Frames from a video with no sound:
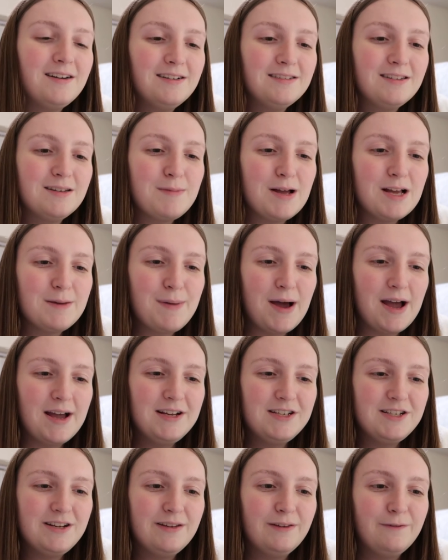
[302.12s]
like to make
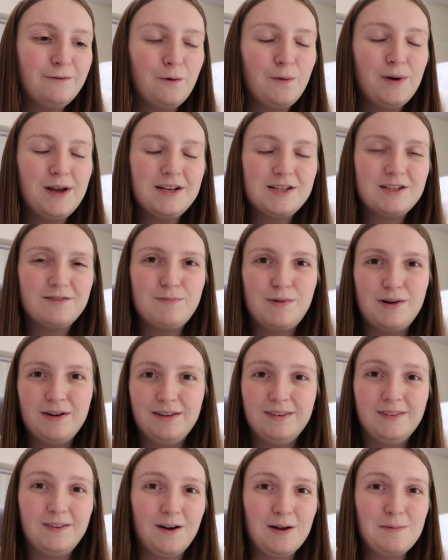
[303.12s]
pages for each of my
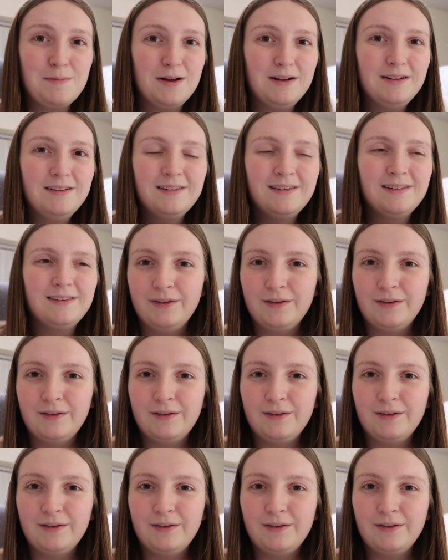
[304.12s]
assignments.